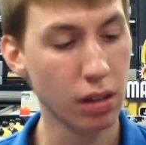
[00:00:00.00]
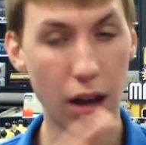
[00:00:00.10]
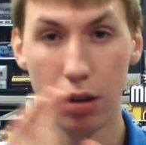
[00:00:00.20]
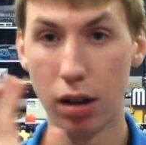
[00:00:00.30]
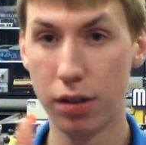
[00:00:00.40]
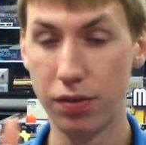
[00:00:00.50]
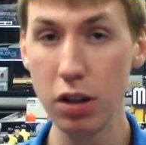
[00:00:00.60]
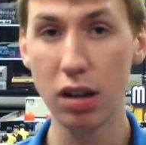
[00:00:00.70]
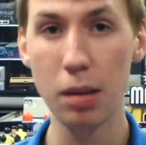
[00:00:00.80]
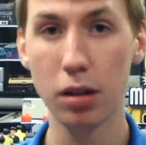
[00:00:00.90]
Now,
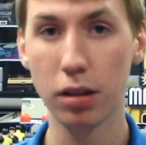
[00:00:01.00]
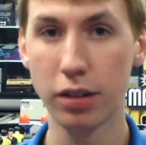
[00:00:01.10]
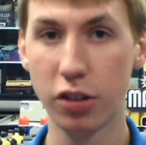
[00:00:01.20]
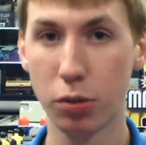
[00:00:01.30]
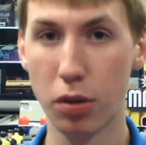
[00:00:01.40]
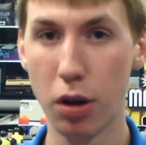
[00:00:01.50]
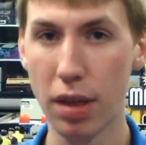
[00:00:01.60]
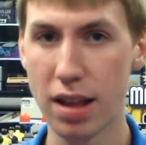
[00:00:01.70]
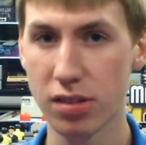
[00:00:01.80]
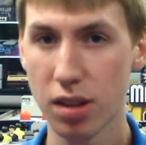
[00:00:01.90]
video game collectors will
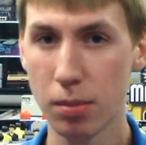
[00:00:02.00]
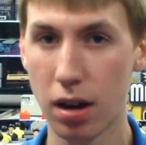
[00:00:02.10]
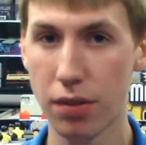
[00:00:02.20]
know that some